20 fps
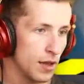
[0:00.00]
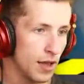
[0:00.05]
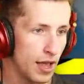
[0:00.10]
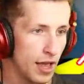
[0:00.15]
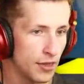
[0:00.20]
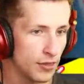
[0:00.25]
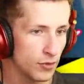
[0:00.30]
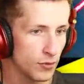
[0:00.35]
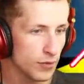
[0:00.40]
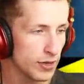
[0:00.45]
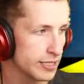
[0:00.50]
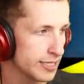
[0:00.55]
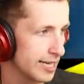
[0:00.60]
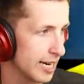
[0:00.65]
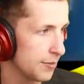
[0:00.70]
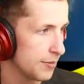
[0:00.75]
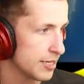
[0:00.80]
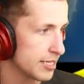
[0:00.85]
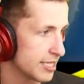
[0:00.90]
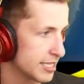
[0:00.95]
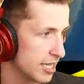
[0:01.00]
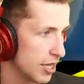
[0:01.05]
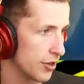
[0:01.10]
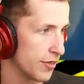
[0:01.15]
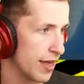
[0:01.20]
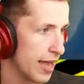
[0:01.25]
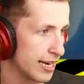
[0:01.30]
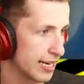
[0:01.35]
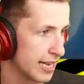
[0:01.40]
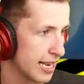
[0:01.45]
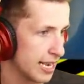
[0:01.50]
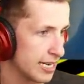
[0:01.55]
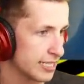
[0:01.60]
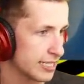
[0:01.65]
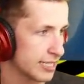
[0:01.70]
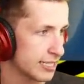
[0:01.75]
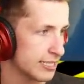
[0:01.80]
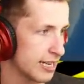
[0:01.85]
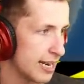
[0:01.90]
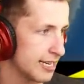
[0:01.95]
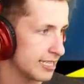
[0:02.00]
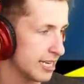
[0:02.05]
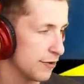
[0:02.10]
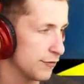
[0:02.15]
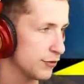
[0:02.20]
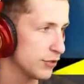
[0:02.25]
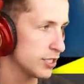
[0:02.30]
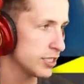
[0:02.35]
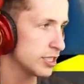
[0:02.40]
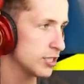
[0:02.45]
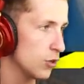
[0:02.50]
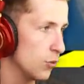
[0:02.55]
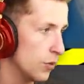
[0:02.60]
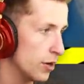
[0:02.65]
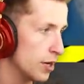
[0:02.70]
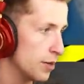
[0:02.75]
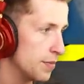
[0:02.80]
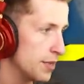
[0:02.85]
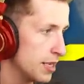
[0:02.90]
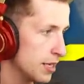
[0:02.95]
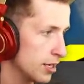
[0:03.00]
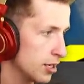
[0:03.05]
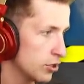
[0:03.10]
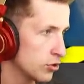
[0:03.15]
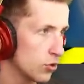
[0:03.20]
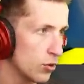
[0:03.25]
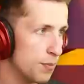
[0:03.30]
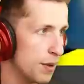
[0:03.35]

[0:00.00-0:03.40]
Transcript: And the reason I'm going to sell that, guys, because I definitely still want to be in control.